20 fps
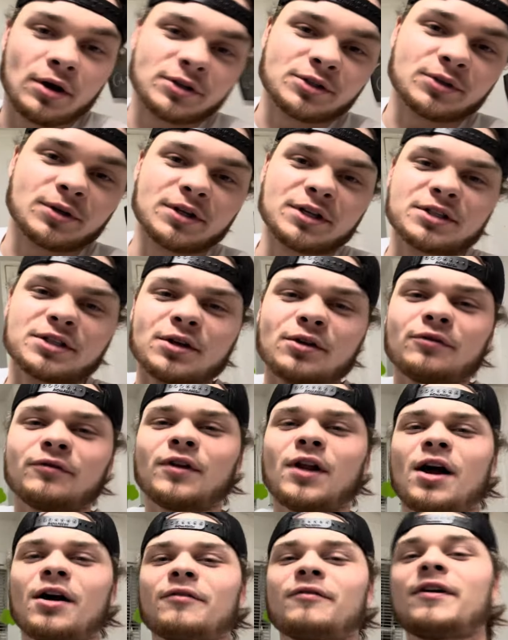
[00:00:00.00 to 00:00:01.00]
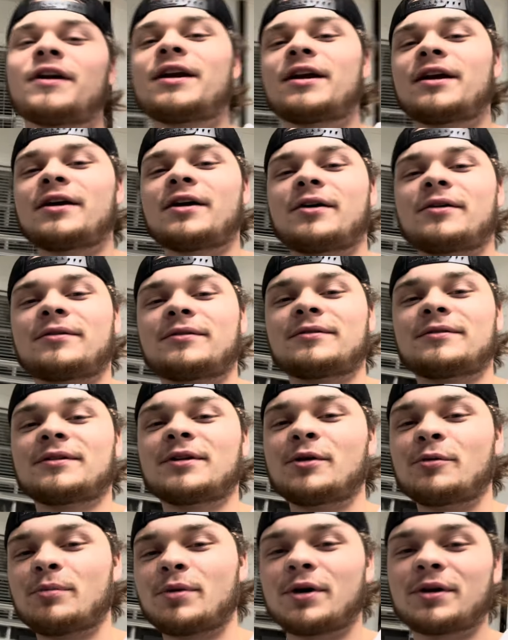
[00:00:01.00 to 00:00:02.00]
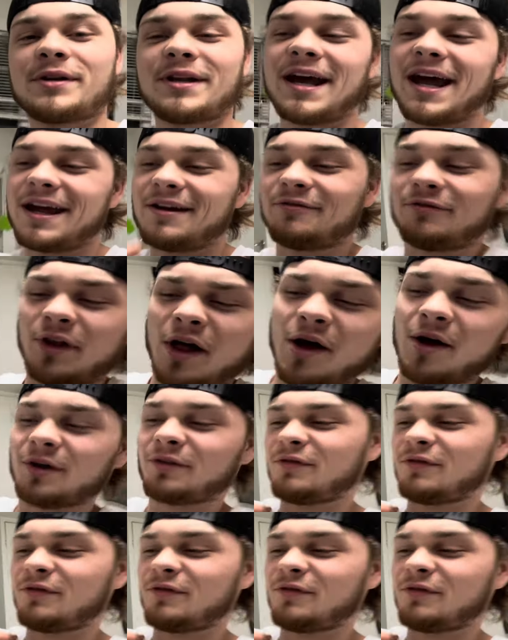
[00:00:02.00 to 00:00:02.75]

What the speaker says: enjoy this little vlog video, little birthday vlog